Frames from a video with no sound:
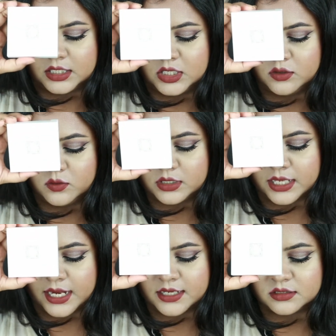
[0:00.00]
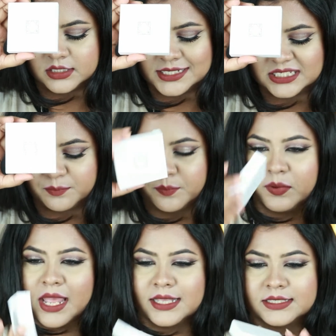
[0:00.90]
you get this
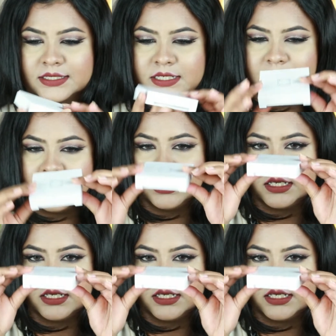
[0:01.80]
plastic